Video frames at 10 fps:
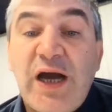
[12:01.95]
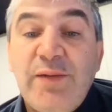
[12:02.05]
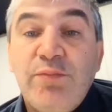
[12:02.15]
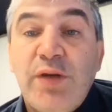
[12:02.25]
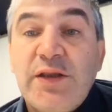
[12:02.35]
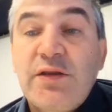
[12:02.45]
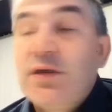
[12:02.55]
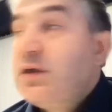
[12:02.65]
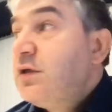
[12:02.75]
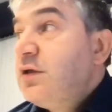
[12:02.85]
time, but
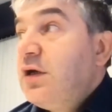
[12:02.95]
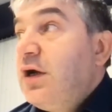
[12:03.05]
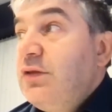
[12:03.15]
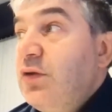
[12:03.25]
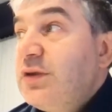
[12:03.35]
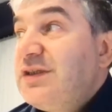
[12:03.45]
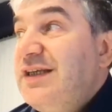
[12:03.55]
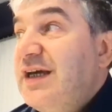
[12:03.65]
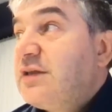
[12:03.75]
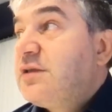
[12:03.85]
not
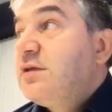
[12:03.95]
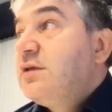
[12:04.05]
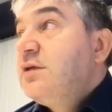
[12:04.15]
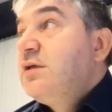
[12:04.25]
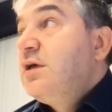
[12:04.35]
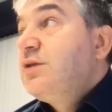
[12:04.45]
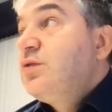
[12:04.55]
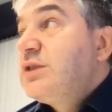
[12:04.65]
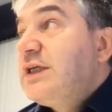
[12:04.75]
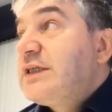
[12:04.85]
yet
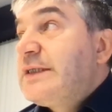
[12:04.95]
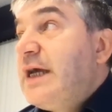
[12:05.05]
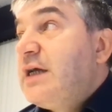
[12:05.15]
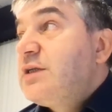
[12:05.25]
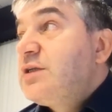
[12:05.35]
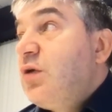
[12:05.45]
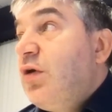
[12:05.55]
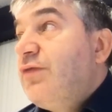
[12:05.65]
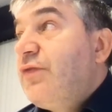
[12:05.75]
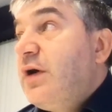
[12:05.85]
to the extent
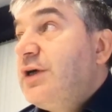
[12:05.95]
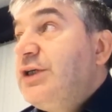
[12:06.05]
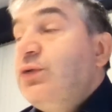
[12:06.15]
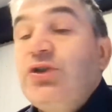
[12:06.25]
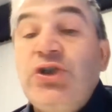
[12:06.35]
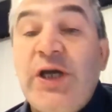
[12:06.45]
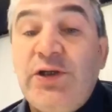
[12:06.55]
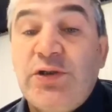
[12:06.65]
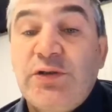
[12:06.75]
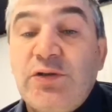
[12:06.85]
of huge changes.